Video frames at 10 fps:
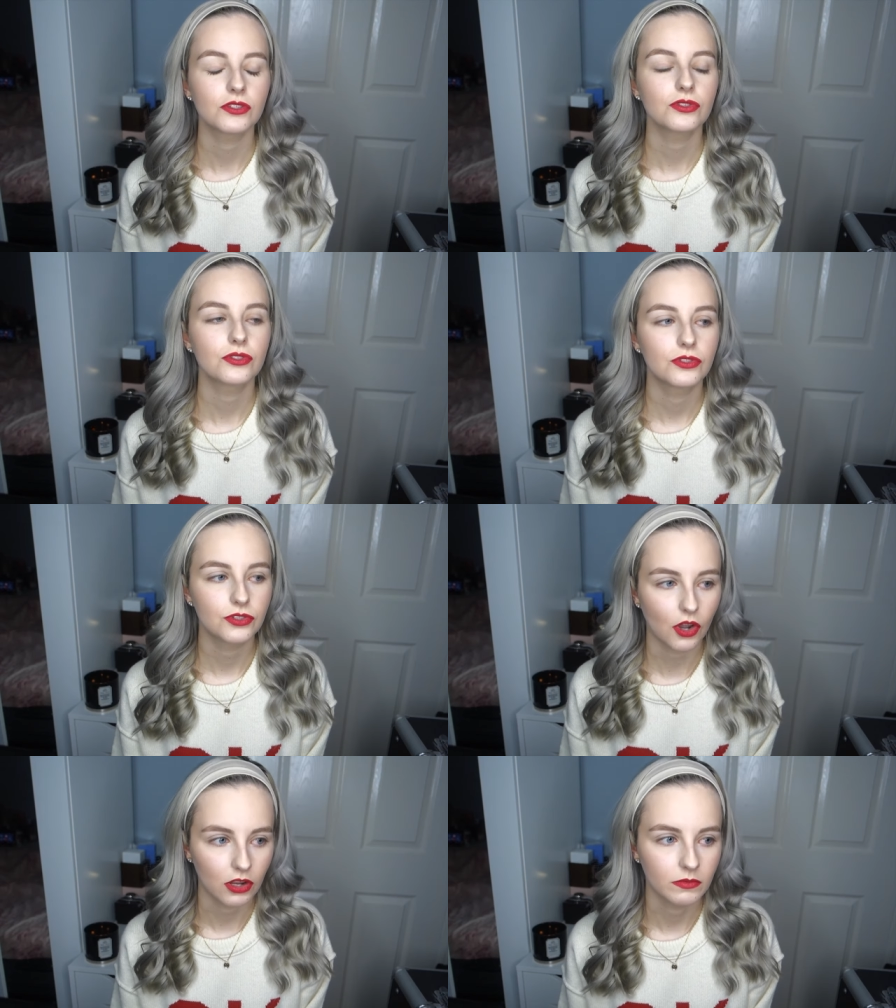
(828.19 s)

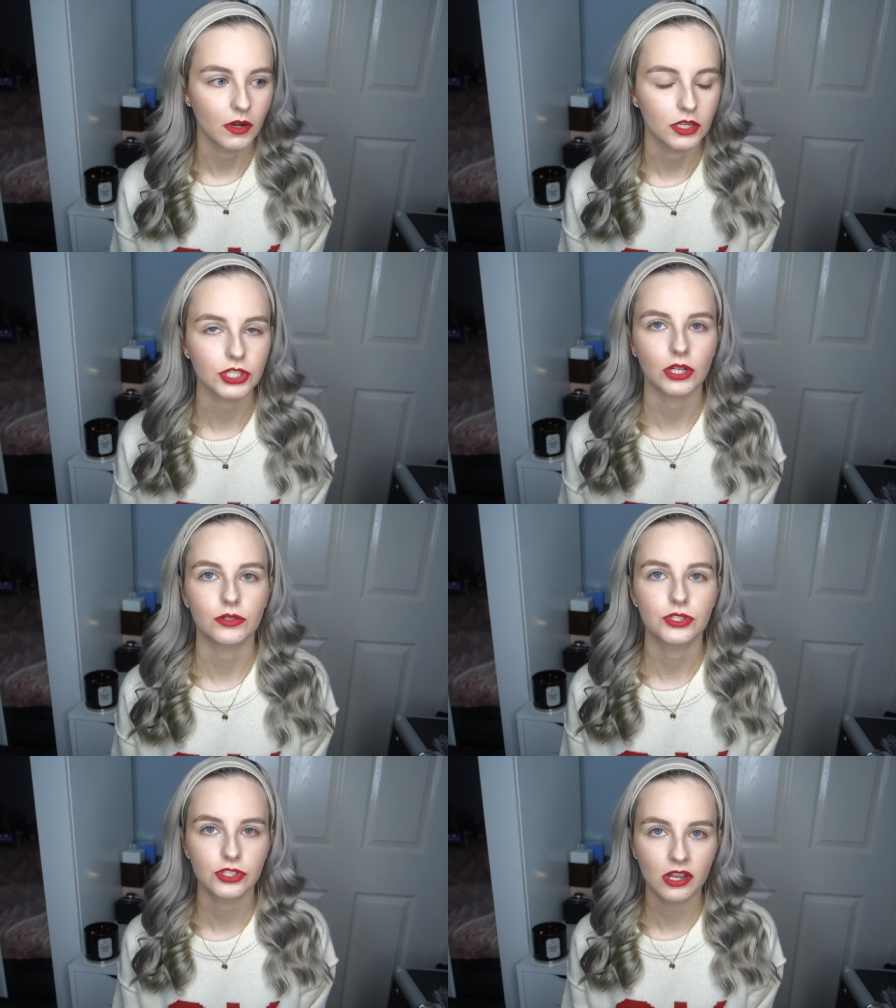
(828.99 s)
so much I
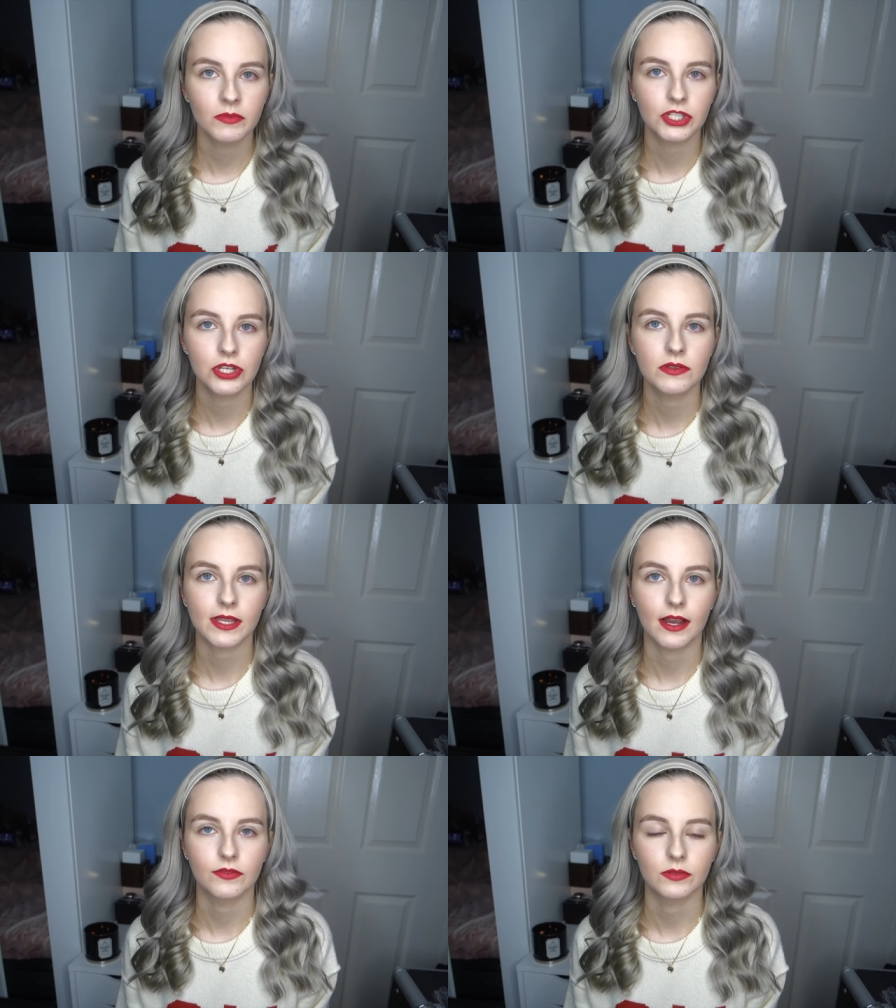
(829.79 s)
got so much use
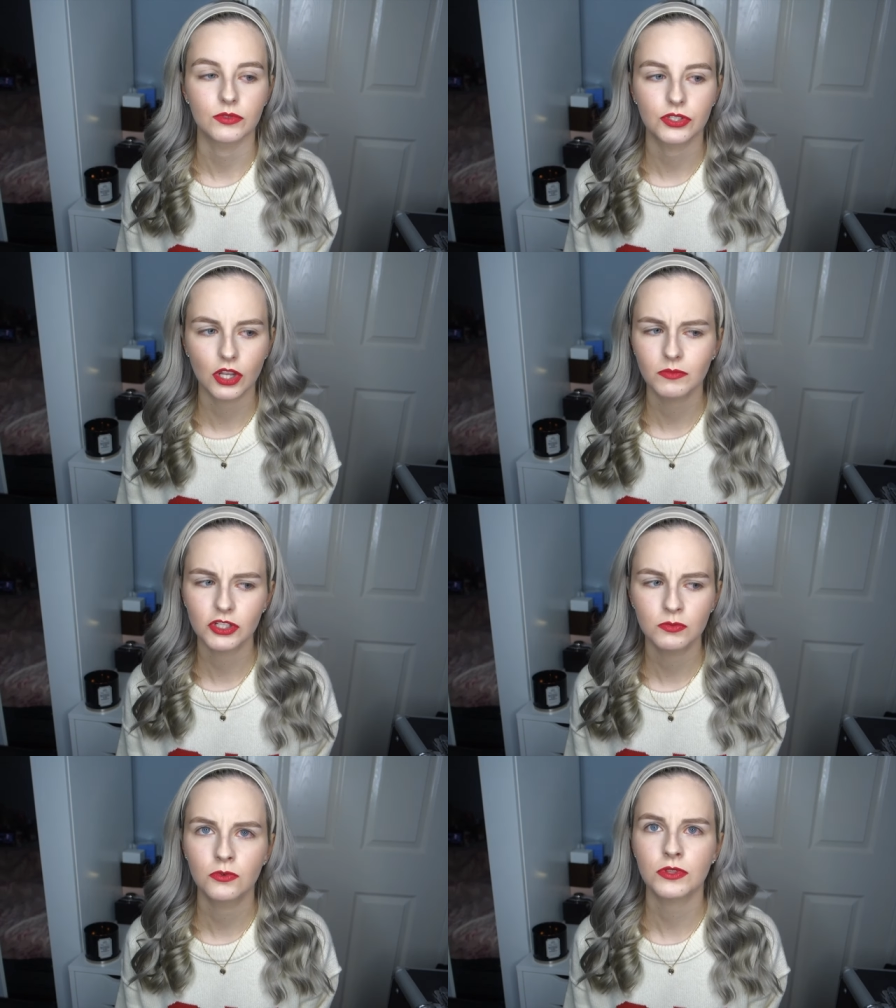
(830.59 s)
out of them so
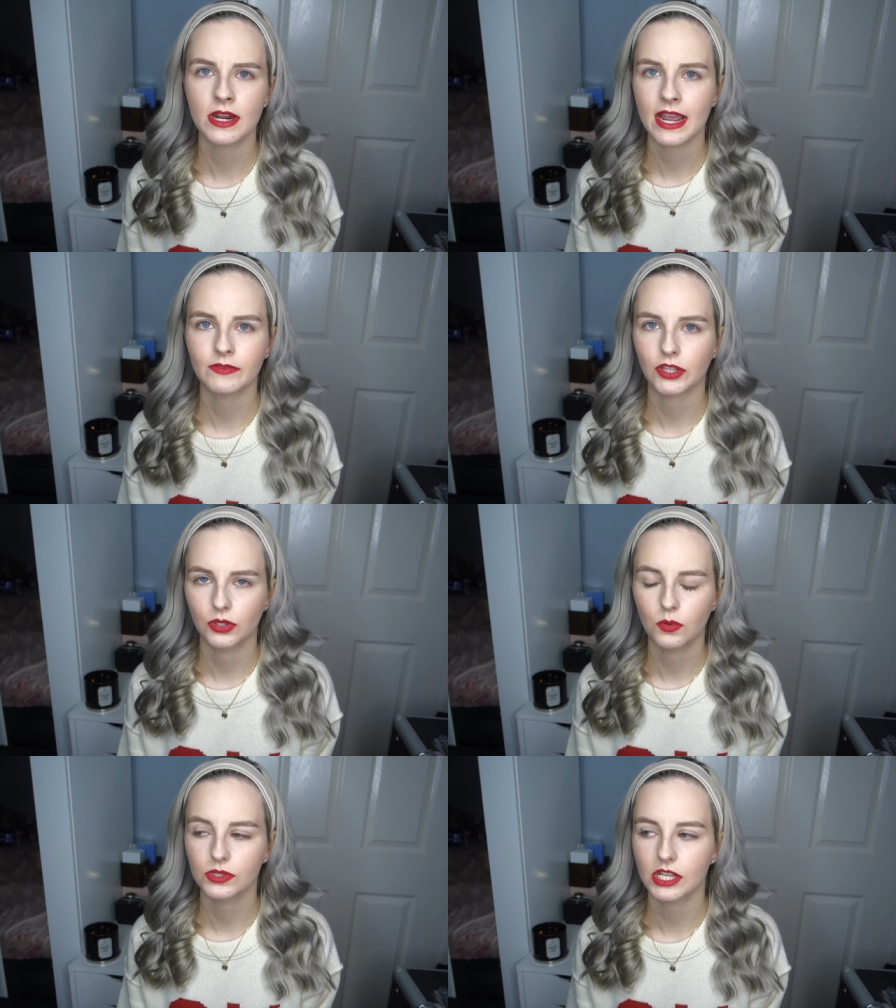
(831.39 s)
much more than I ever
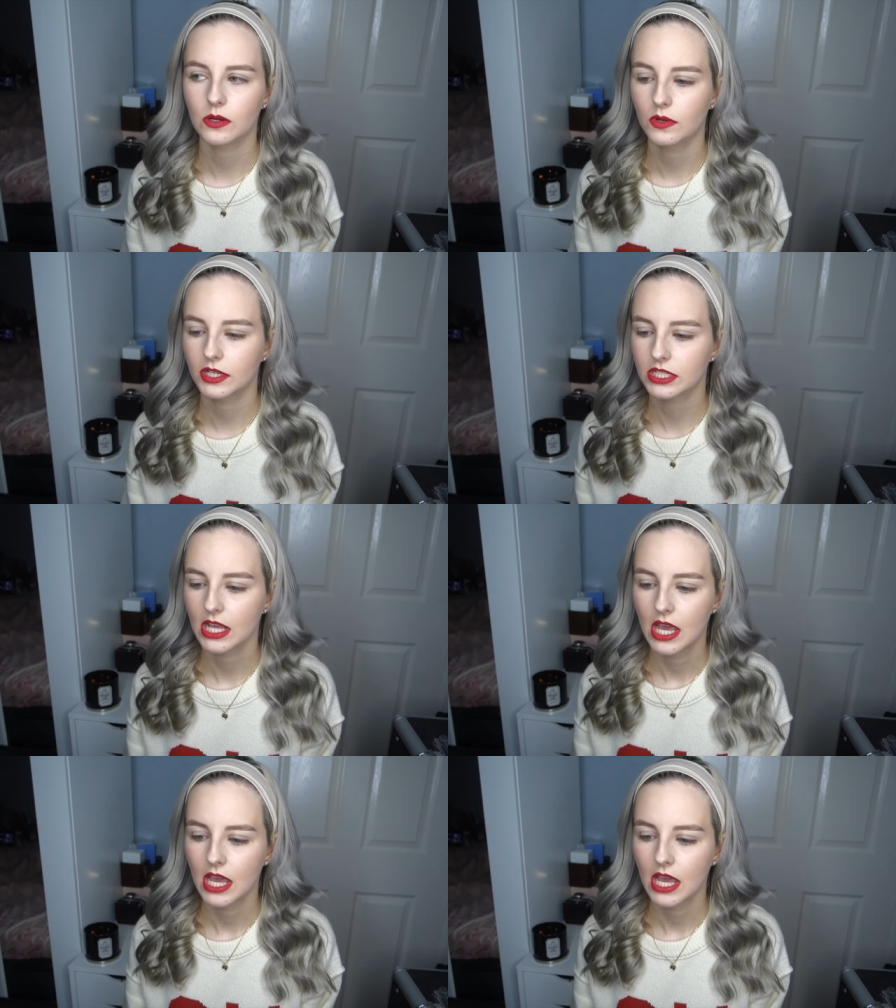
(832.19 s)
thought I would